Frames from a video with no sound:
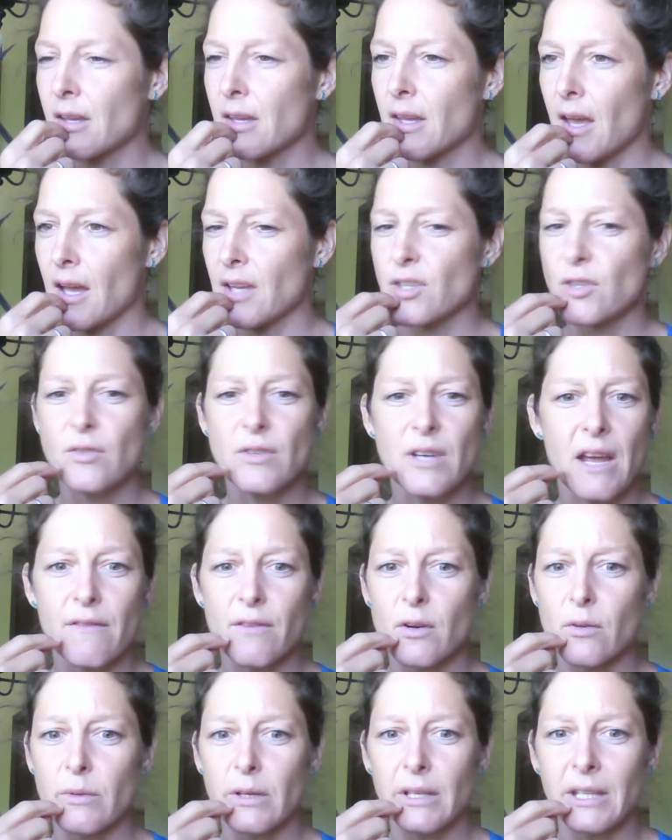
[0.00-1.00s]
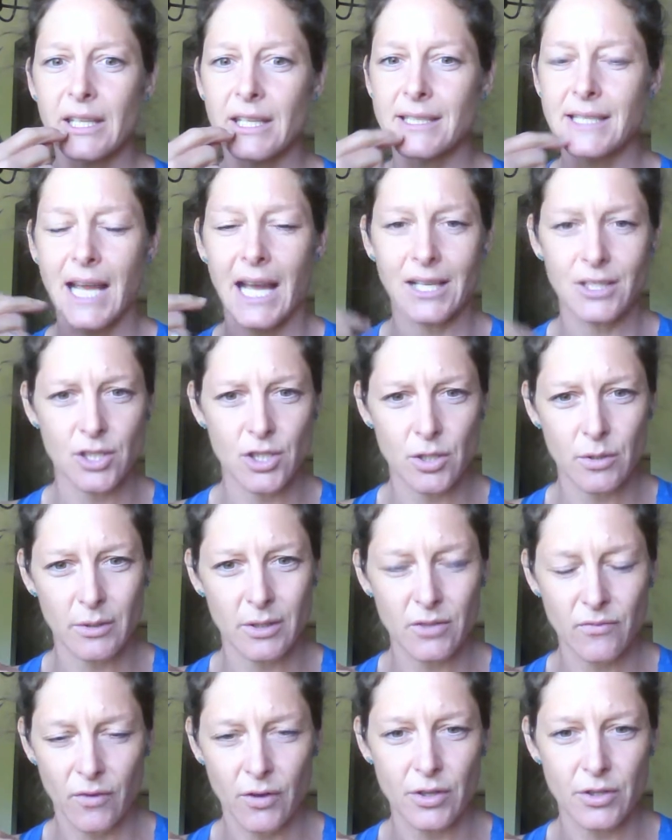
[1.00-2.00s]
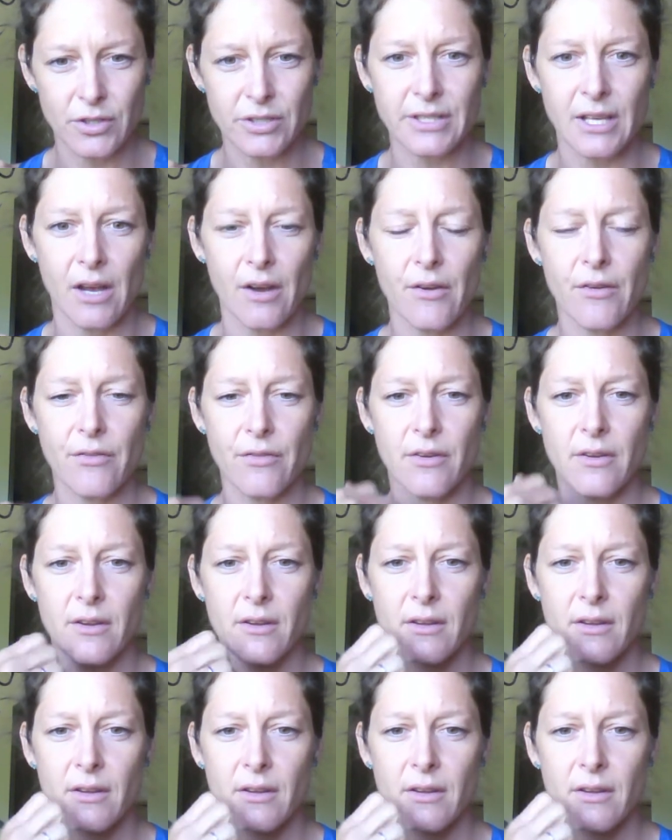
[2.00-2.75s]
Yeah, you never really attached to it for yourself.